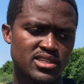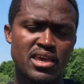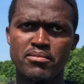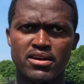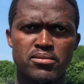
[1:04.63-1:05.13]
us
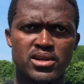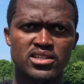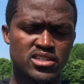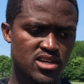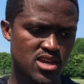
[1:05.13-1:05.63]
came back from
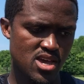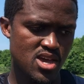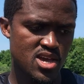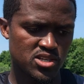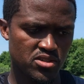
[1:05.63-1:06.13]
last year.
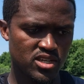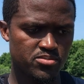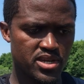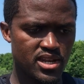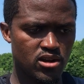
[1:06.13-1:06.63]
So
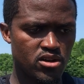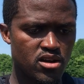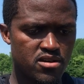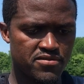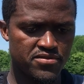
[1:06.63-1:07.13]
there's been a
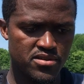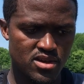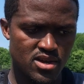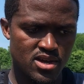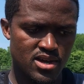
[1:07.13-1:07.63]
lot
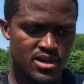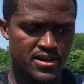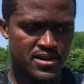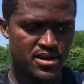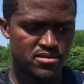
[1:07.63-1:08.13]

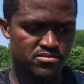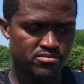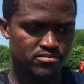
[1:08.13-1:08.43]
of,